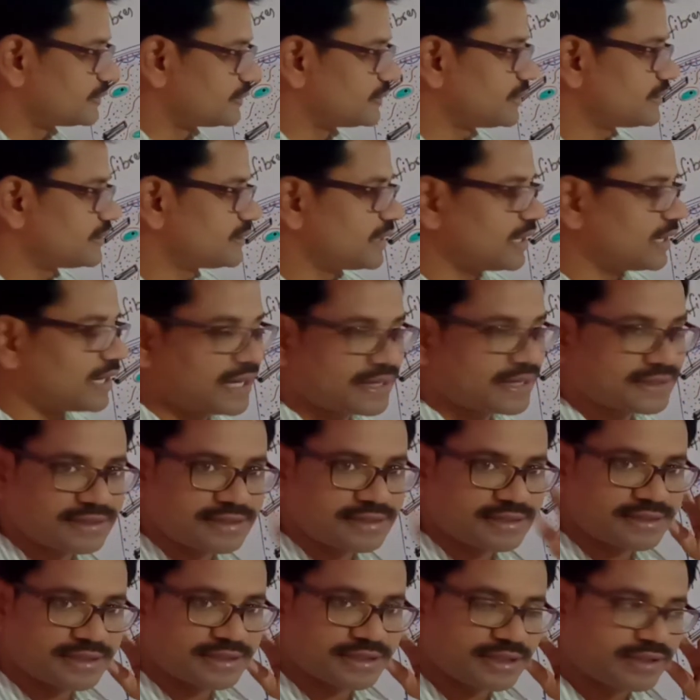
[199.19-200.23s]
This
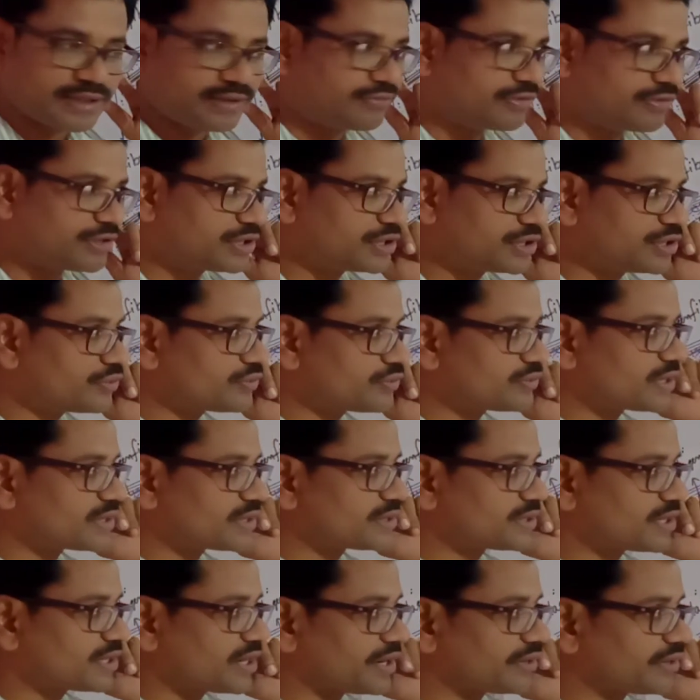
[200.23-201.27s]
elasticity which gives
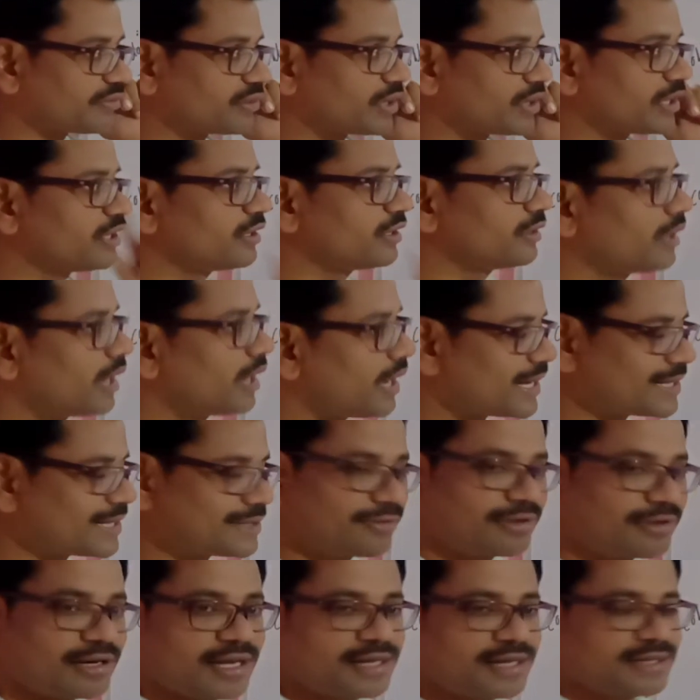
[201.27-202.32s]
us strength
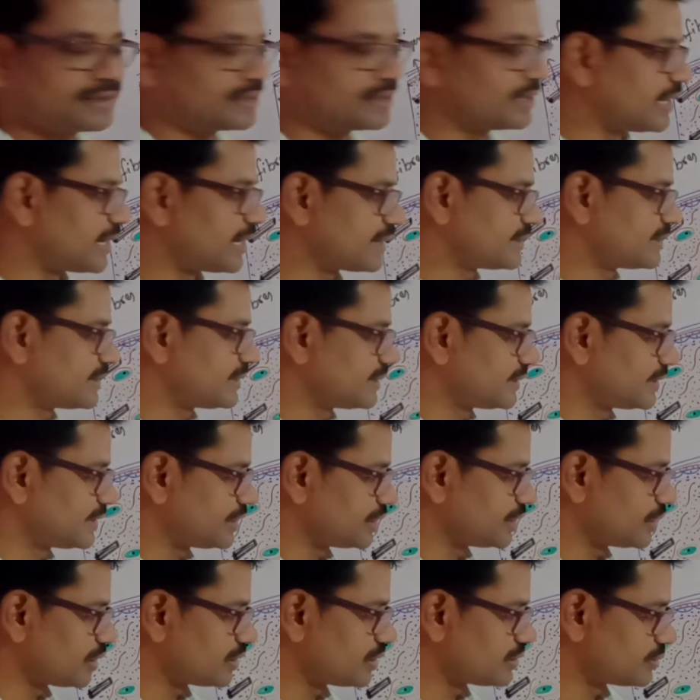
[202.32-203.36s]
as well as
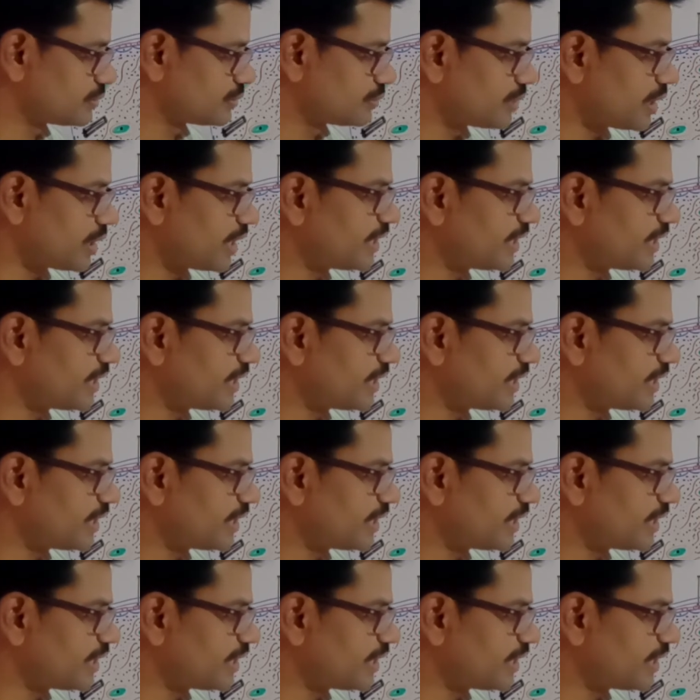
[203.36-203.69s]
elasticity also.